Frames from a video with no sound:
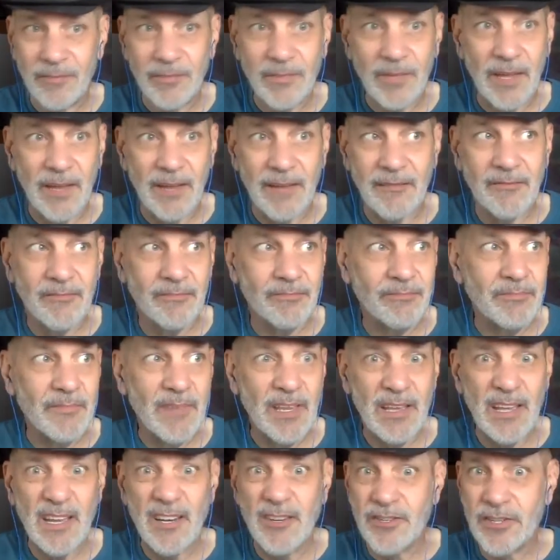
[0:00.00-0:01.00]
like
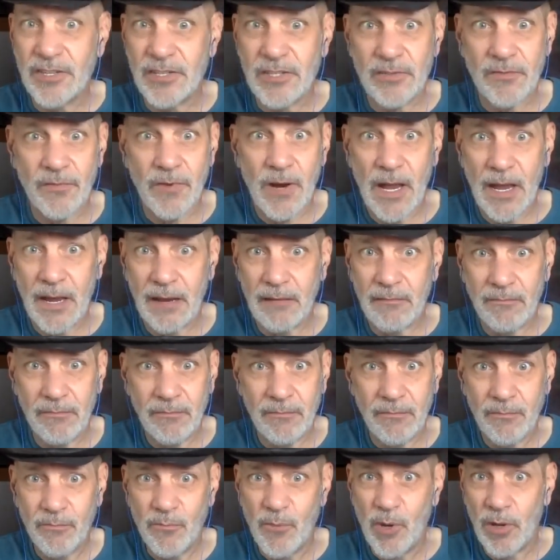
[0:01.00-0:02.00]
inches of rain,
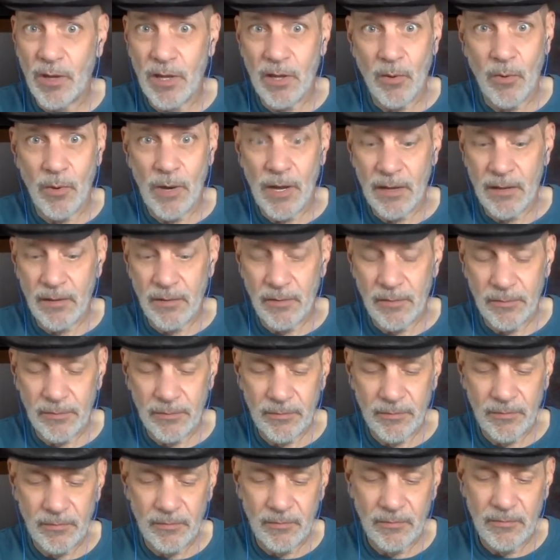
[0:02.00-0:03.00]
really quick,
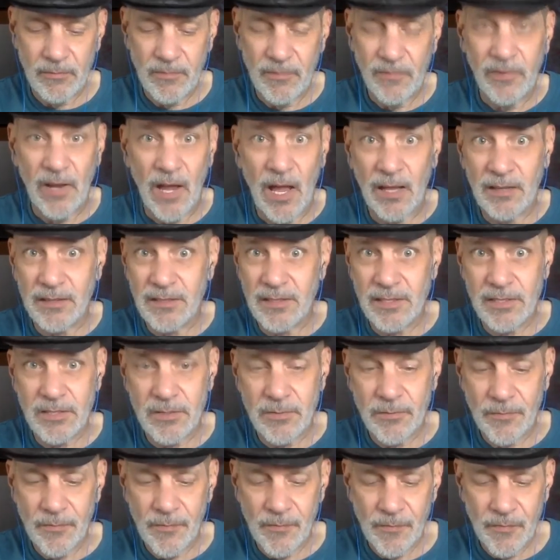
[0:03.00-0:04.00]
floods.
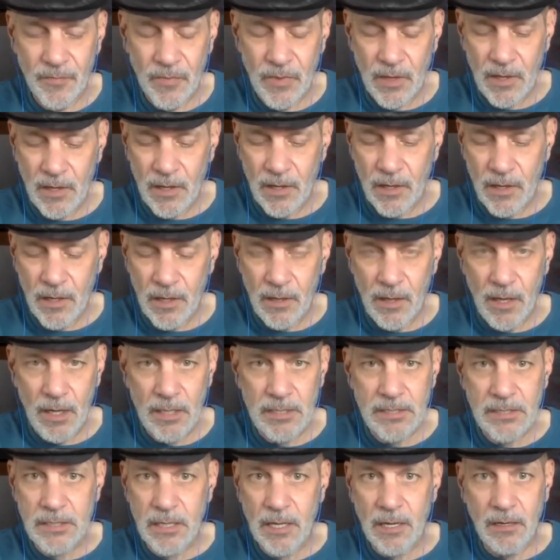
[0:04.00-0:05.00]
And then
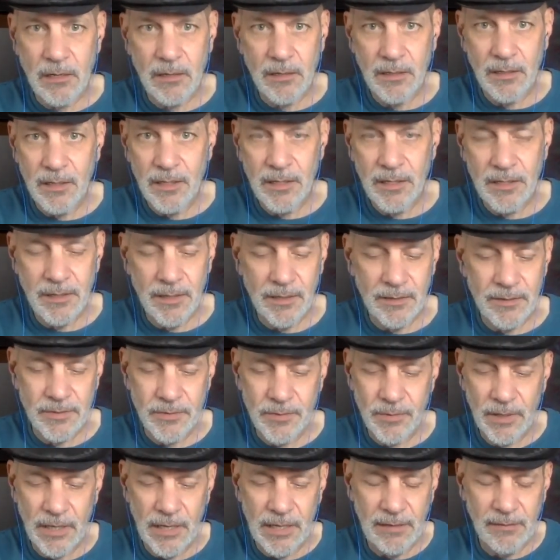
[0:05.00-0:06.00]
it's done. It's
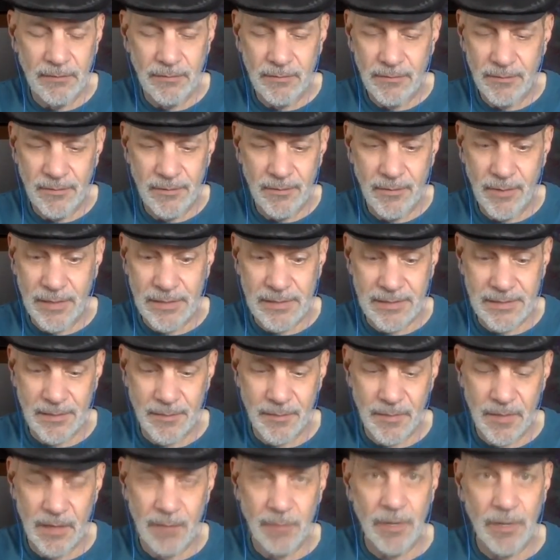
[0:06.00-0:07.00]
really quite
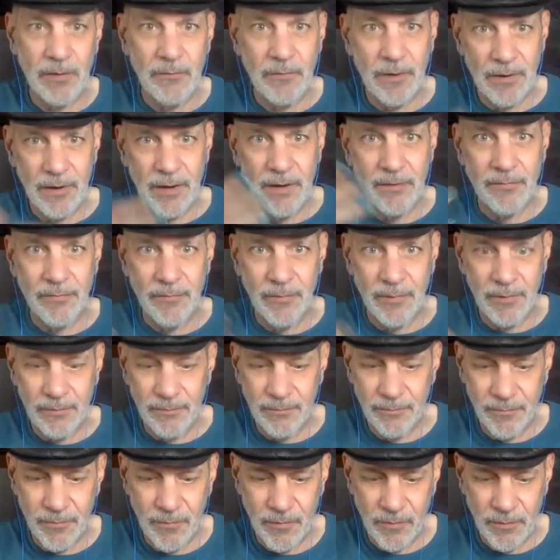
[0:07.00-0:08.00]
something, but it
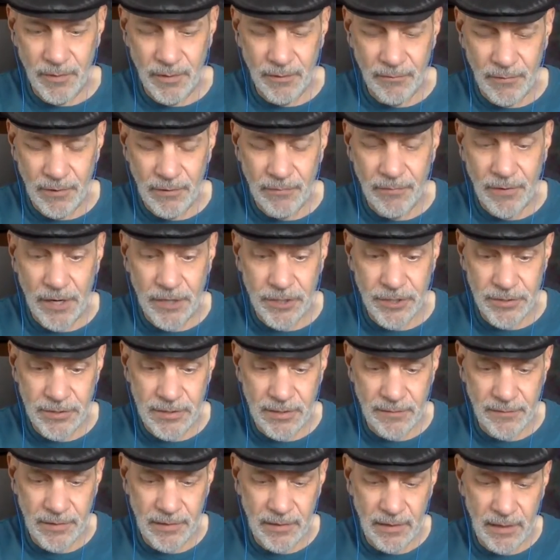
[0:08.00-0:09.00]

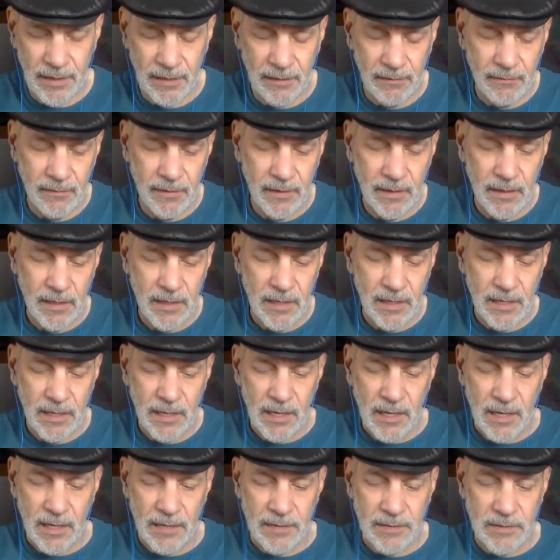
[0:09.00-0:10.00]
refreshes everything.
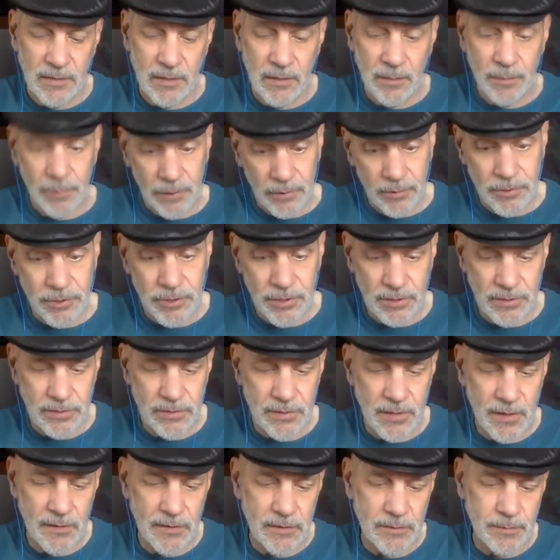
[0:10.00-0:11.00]
And so the pollution
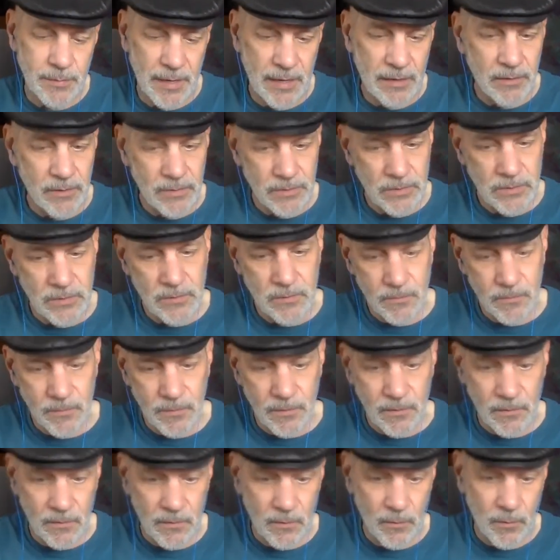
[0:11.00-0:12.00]
is not as bad, because
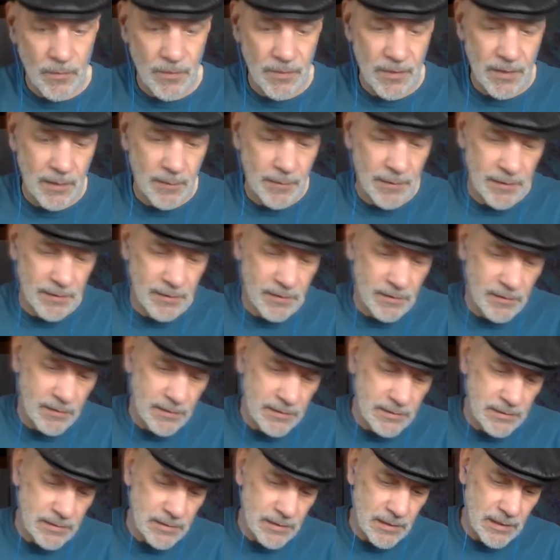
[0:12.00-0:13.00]
the one thing about
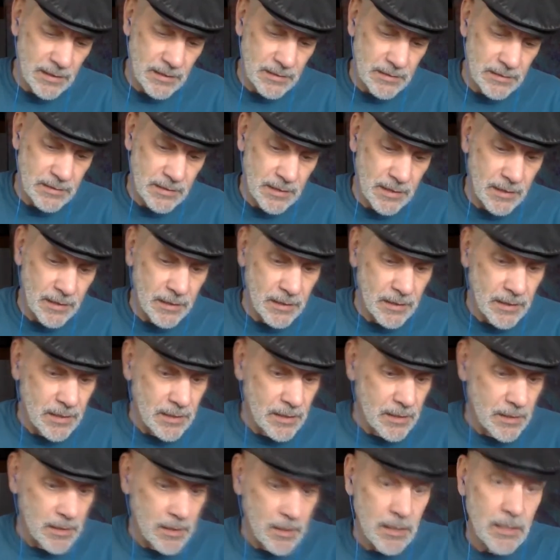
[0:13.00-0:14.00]
this city is that
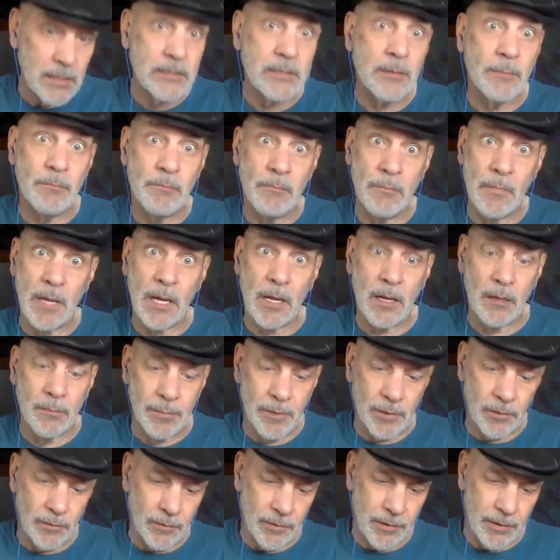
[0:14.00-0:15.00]
it is mega
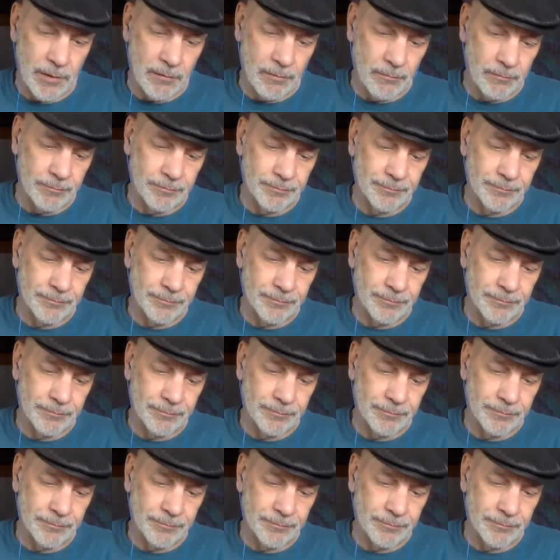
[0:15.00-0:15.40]
polluted.